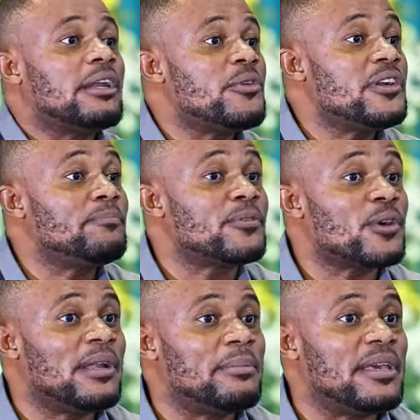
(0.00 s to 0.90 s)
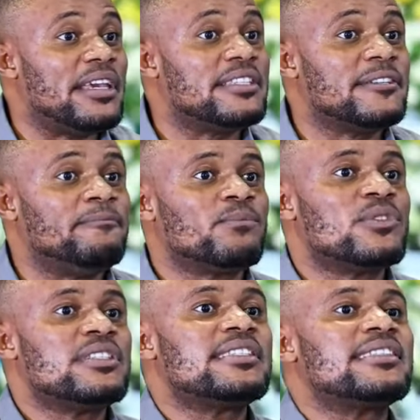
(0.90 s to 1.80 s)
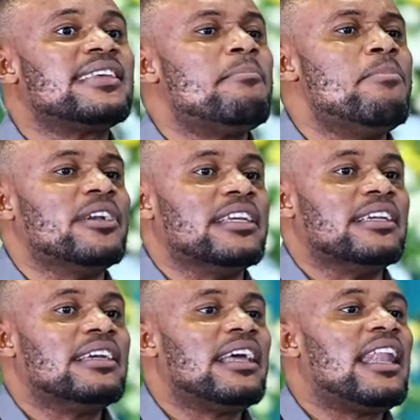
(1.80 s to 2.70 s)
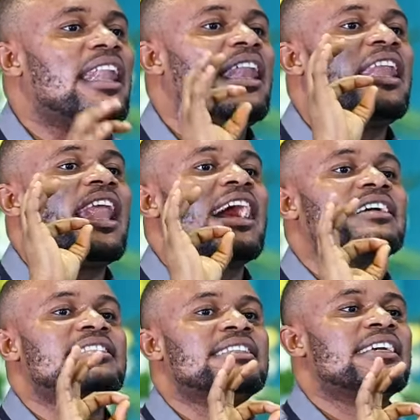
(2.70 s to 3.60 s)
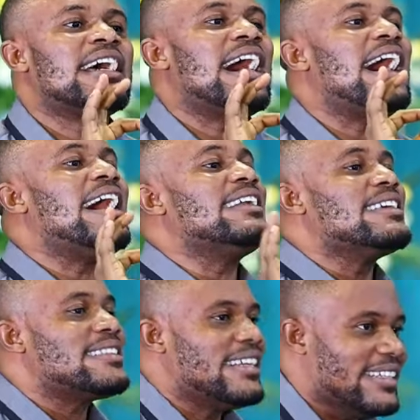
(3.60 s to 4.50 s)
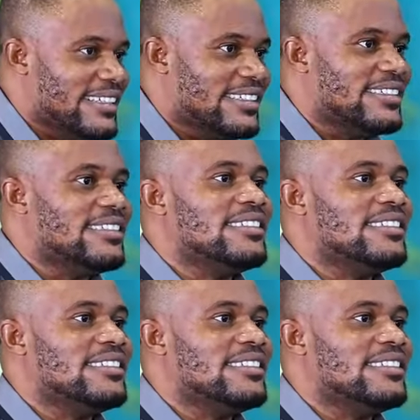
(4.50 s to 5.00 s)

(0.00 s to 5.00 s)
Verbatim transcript: The real problem is somebody lacks understanding.